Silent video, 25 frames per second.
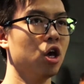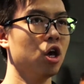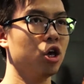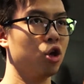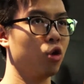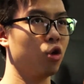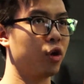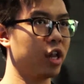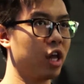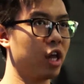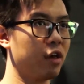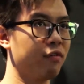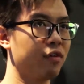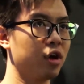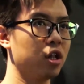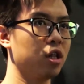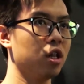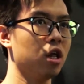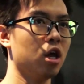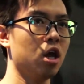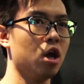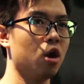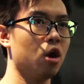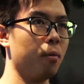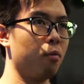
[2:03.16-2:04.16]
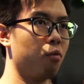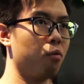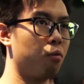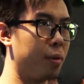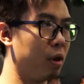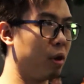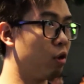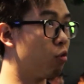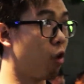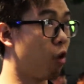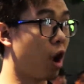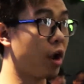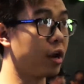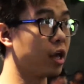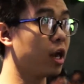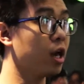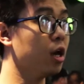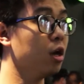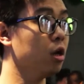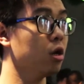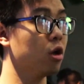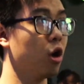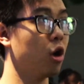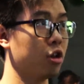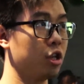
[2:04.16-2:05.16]
You can even be running
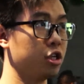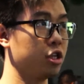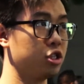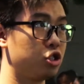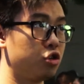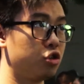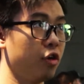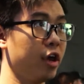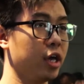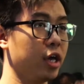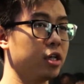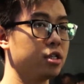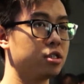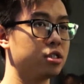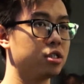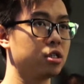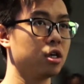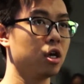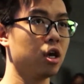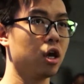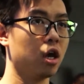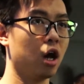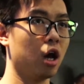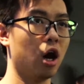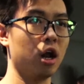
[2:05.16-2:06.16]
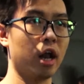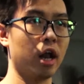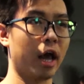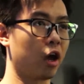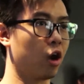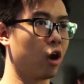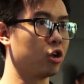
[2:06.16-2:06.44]
on the streets or